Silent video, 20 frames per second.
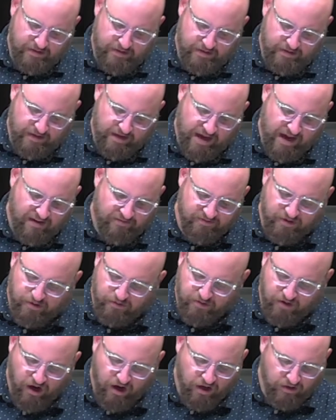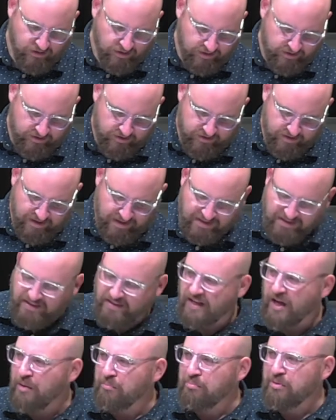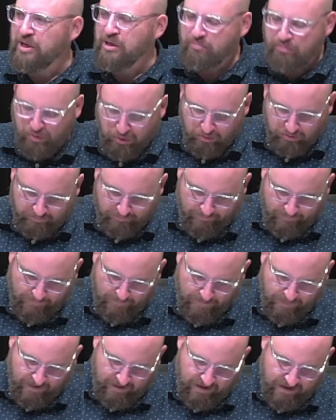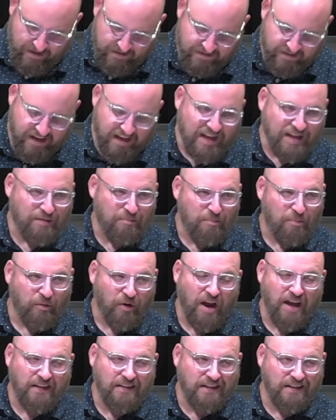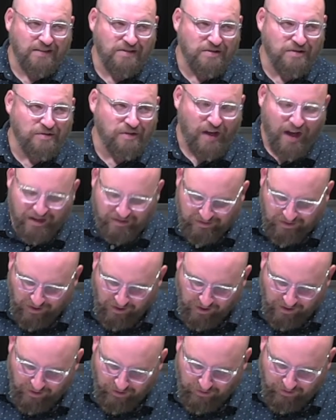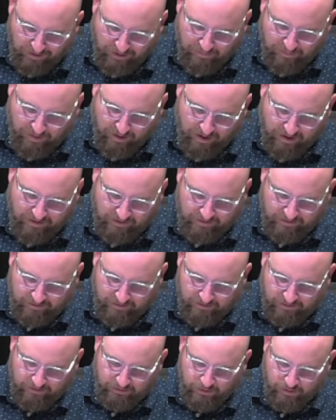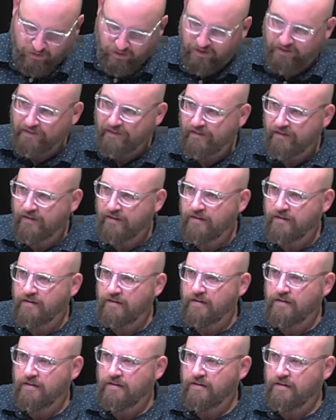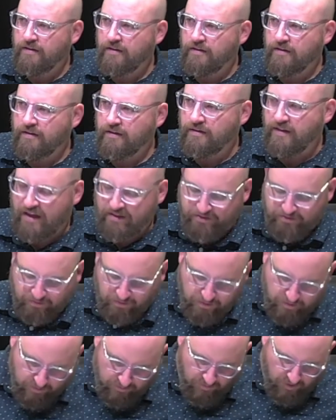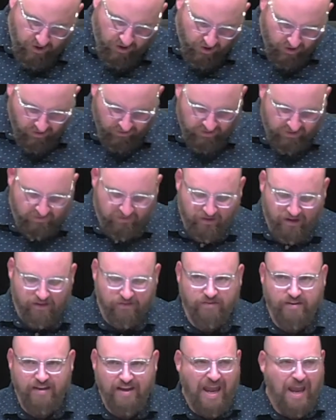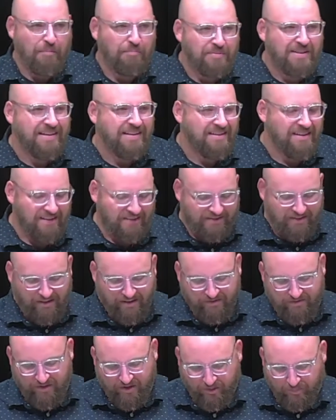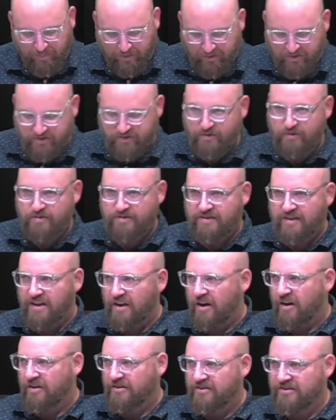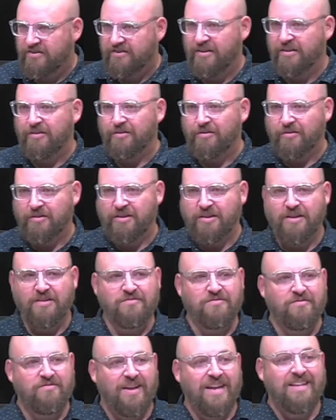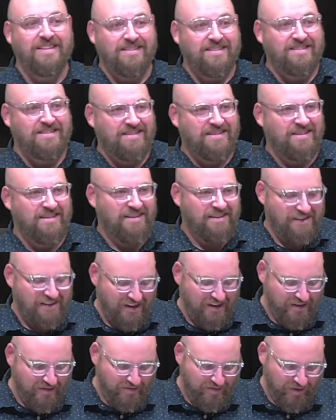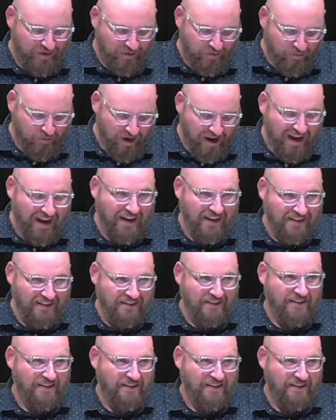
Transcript: They have no knowledge. They eat up people as they eat bread. They do not call upon the Lord. That through all of the emptiness of their pursuits, they are still convinced of their way.